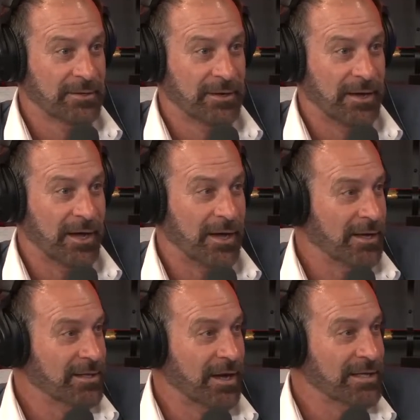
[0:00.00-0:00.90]

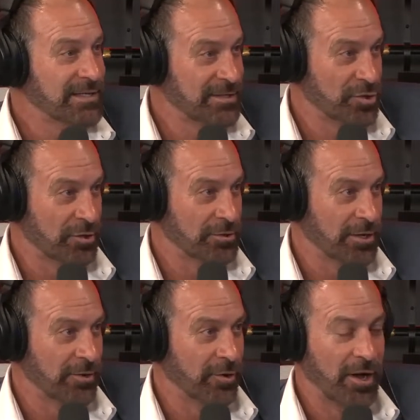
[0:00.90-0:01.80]
I did not
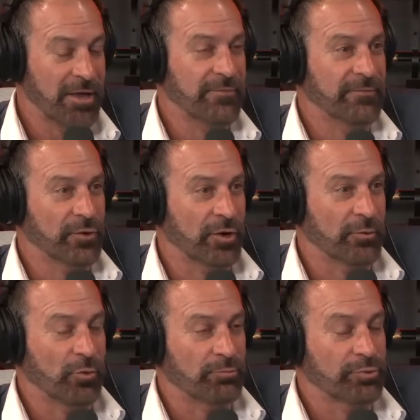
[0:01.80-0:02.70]
know. I even forgot
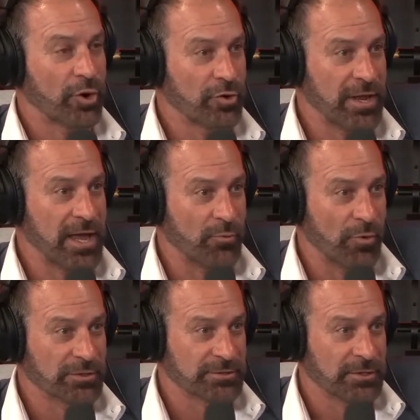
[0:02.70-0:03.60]
what pronoun
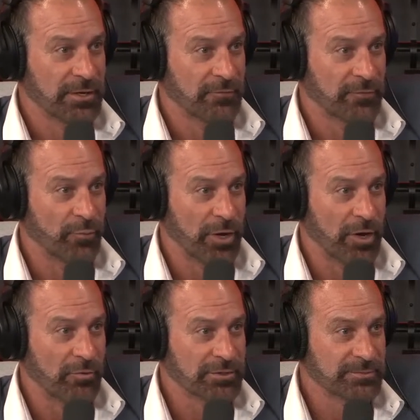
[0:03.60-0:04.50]
was from when
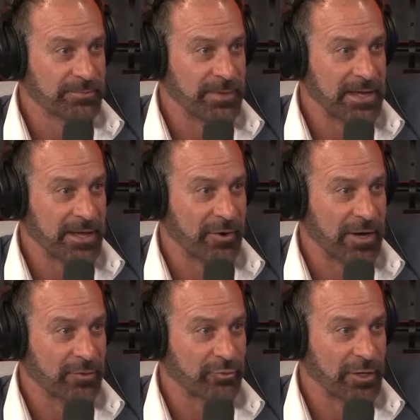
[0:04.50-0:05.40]
I was back in
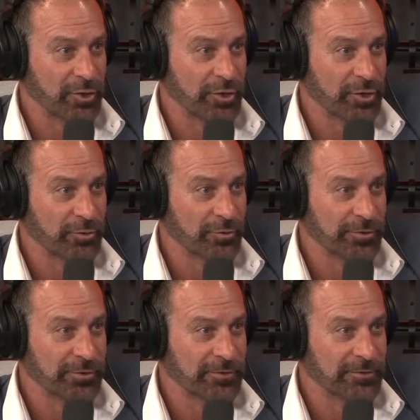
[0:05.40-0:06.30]
grade 3, learning all
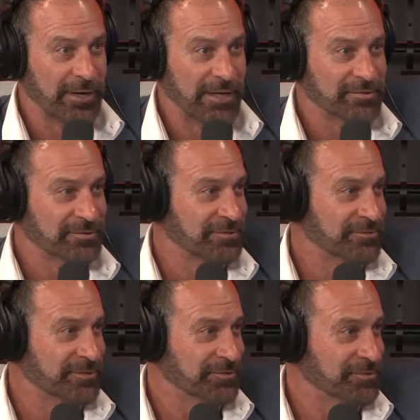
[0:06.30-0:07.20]
your
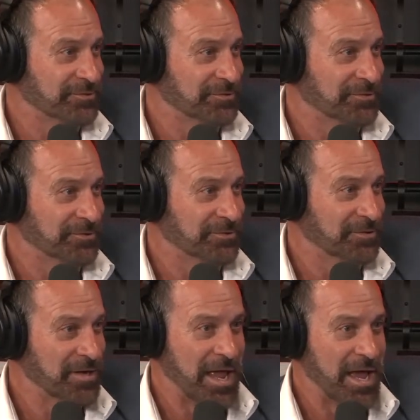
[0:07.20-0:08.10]
adjectives and
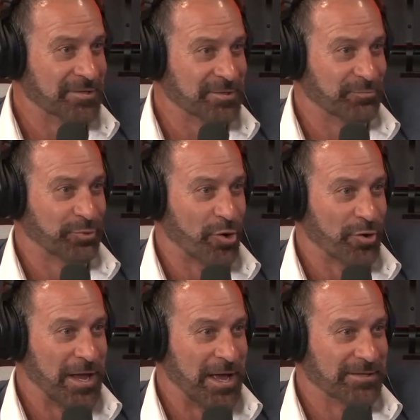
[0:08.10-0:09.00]
nouns and
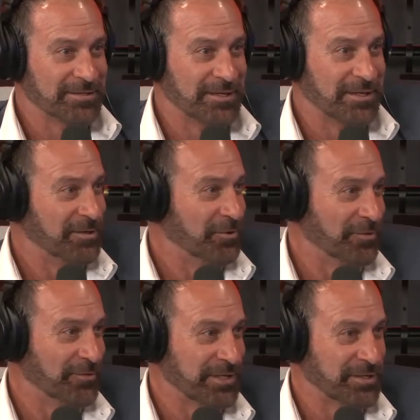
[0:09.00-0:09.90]
pronouns, and then all
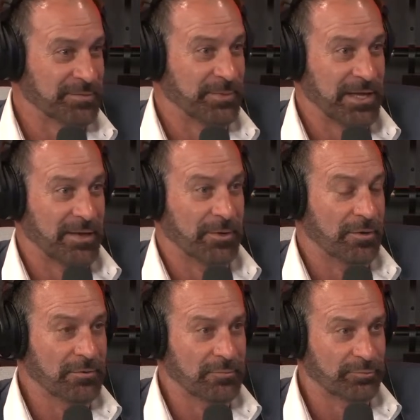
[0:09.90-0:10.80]
of a sudden it's become
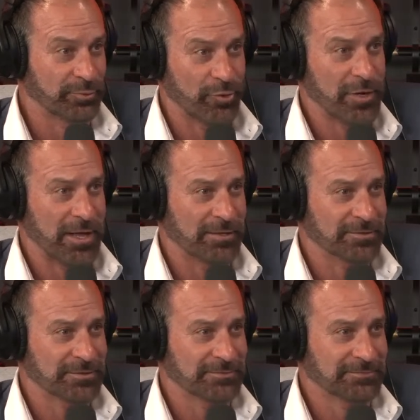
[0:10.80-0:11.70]
pronouns.